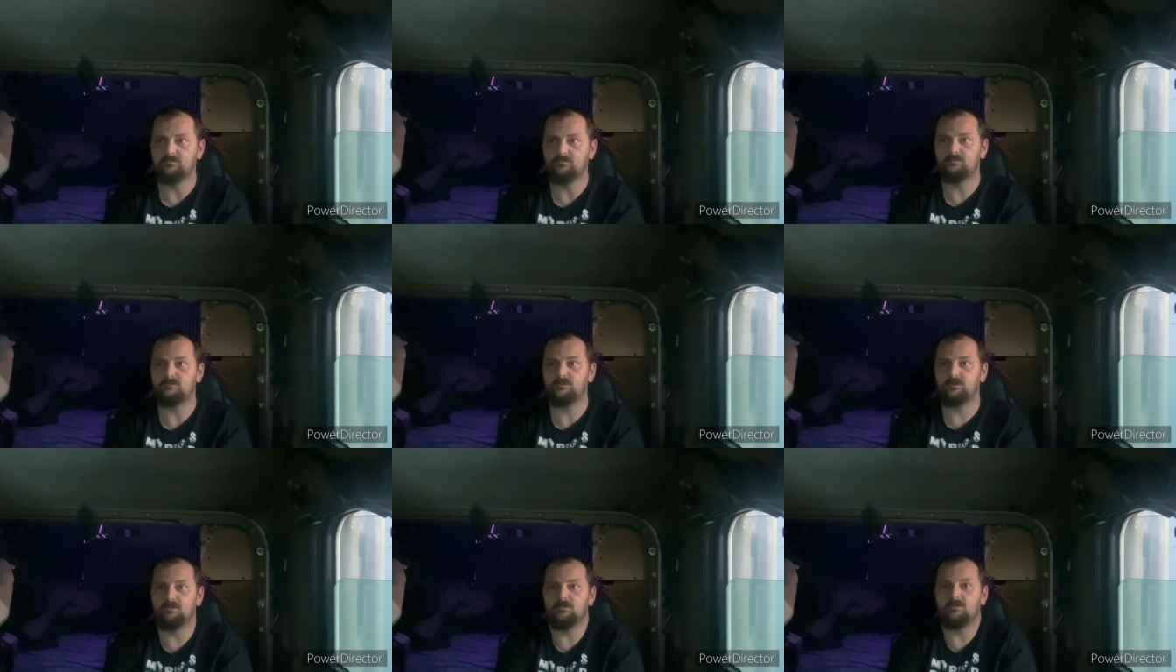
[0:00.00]

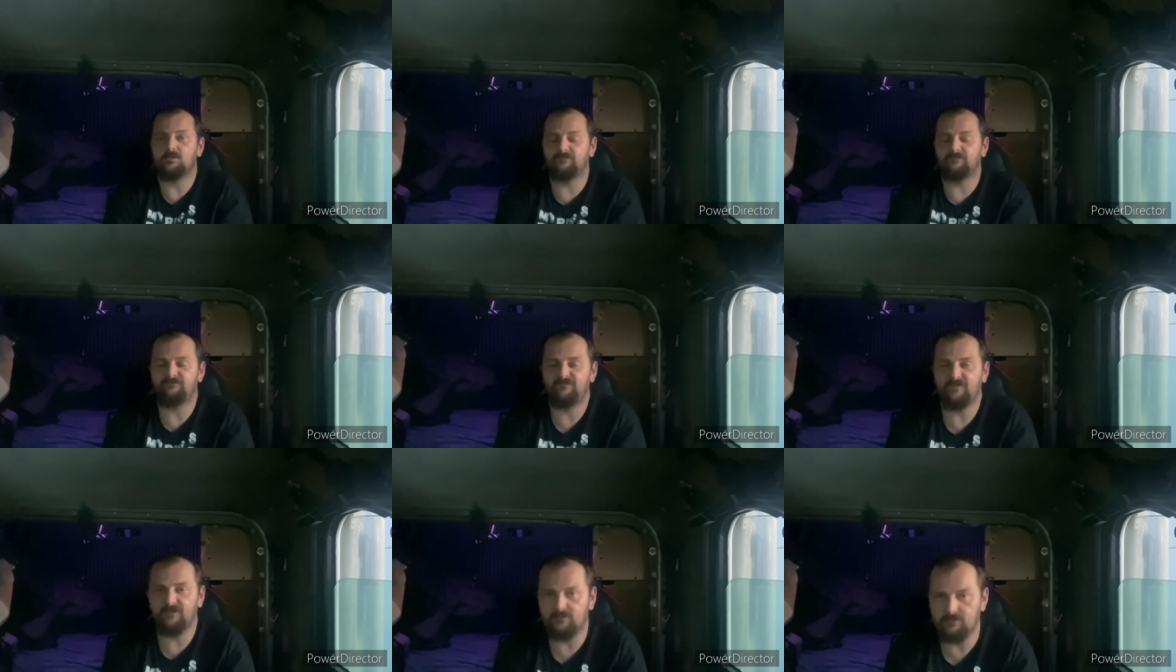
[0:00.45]
You're going to
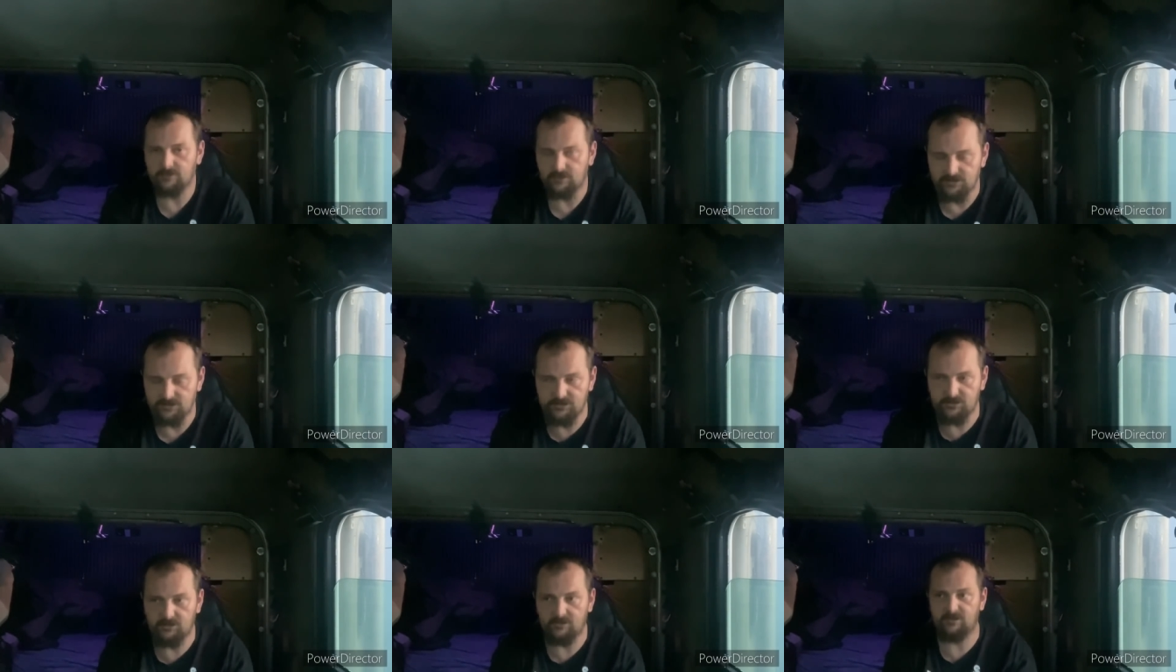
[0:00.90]
fail because
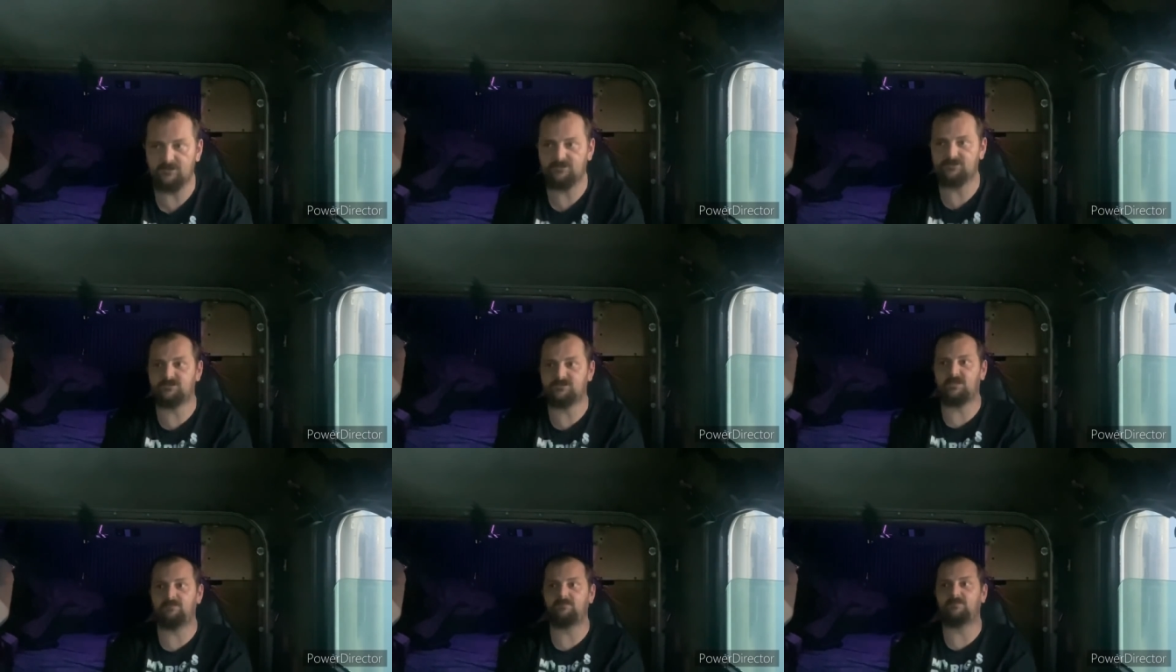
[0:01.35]
you're in a
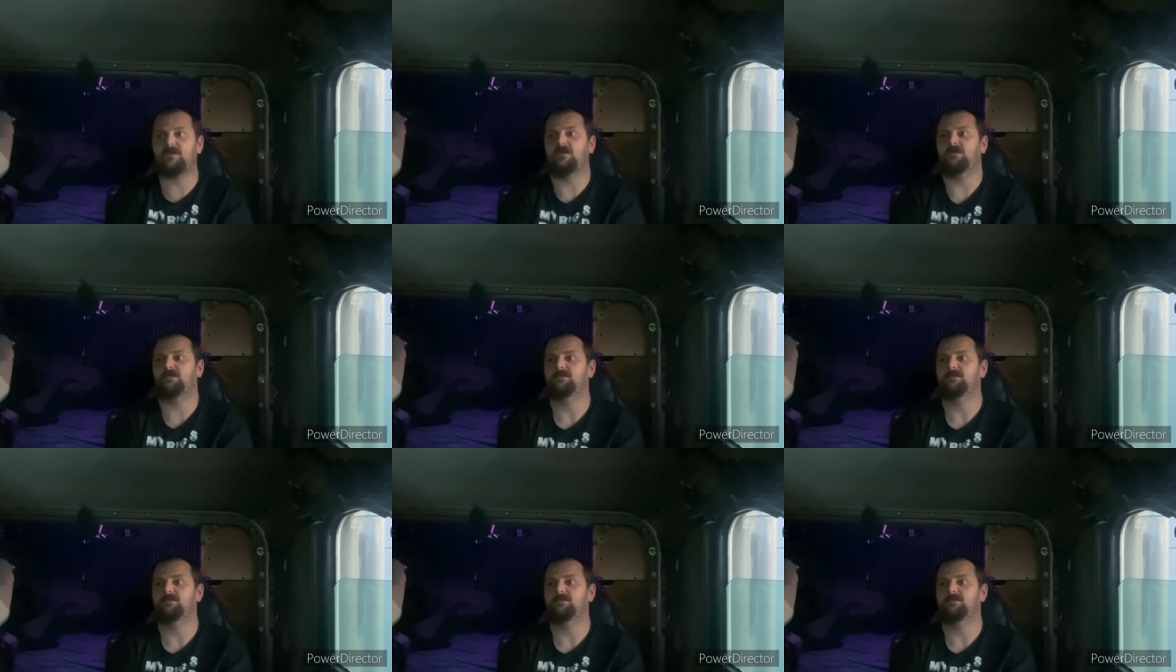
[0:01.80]
semi.